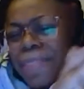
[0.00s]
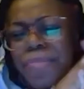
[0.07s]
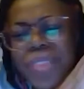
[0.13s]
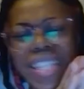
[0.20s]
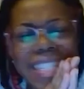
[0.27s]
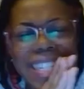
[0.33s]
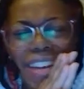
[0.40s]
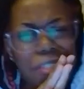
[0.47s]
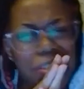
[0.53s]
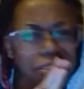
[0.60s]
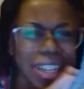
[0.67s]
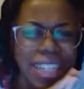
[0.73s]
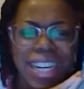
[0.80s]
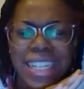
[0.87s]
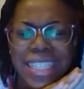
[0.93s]
It did
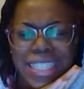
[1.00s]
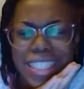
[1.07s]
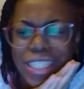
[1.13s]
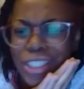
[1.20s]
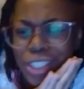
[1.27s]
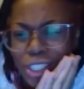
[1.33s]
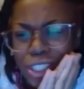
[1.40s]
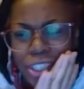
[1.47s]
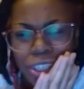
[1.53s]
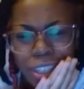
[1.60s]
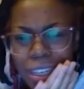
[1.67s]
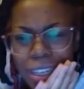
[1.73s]
everything that I needed to do.